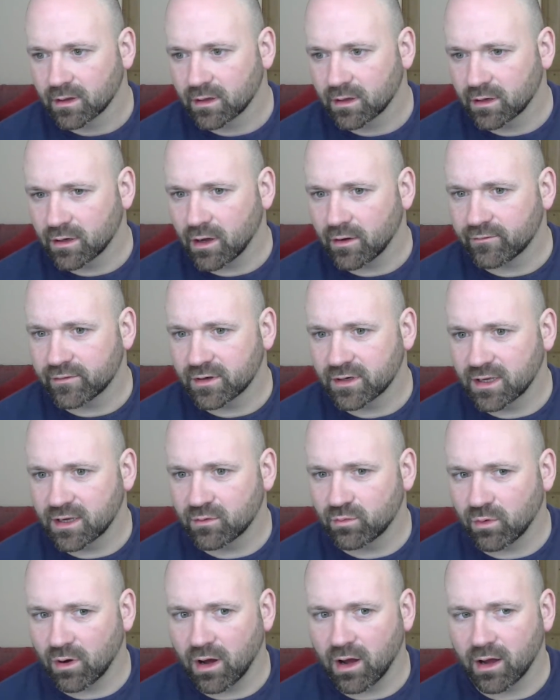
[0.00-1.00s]
You know, if you
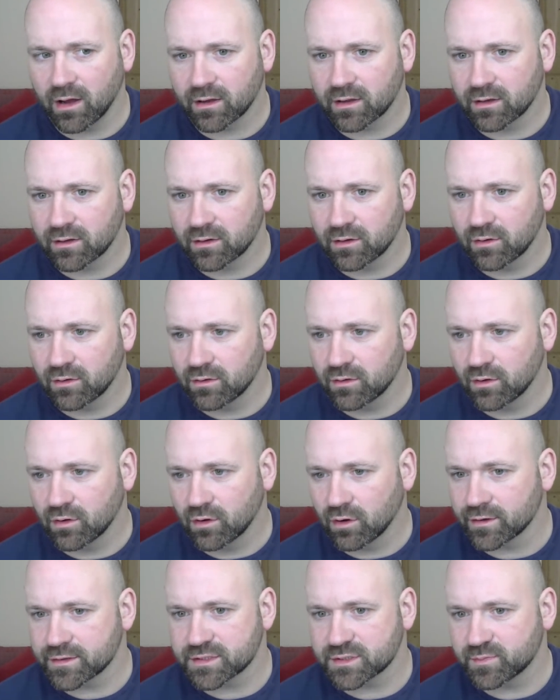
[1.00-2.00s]
need work, you've
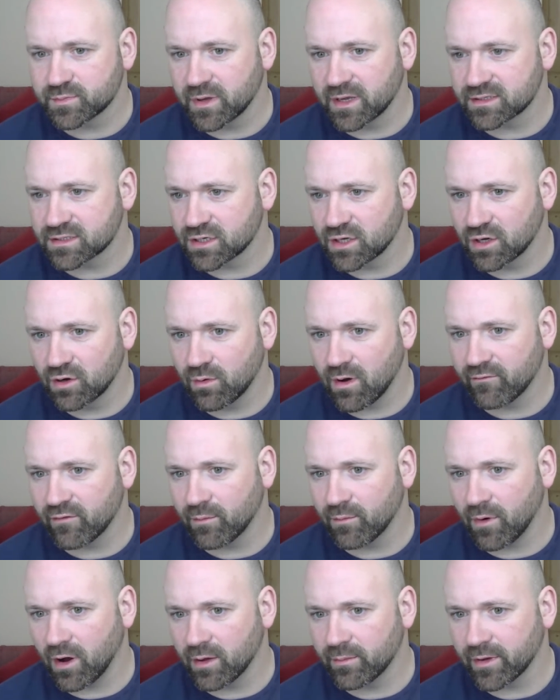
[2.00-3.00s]
got to speak to whoever
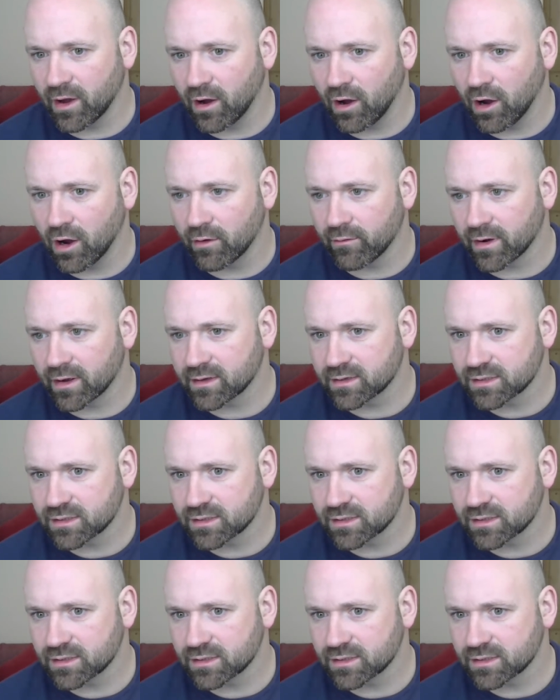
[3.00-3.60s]
might be hiring.